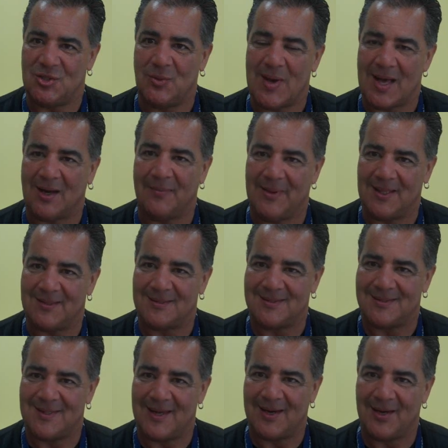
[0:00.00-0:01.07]
new
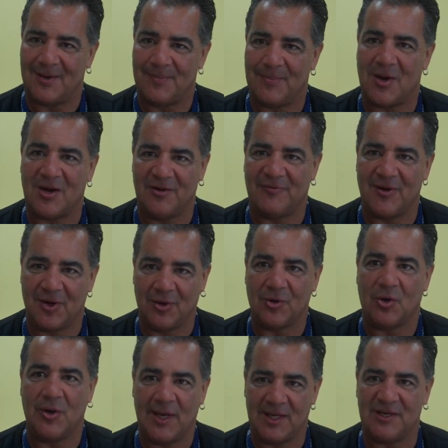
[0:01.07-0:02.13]
elements that are part of our
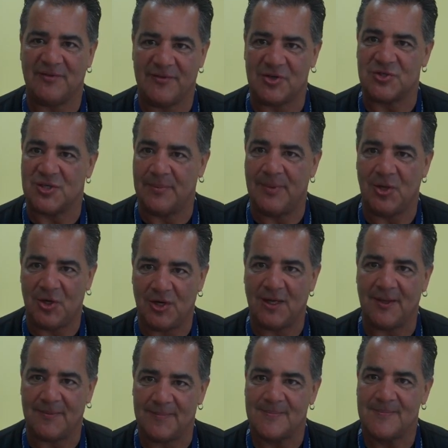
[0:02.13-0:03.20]
growing and diverse
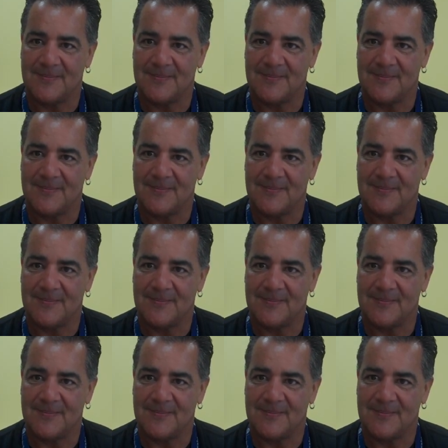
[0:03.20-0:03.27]
community.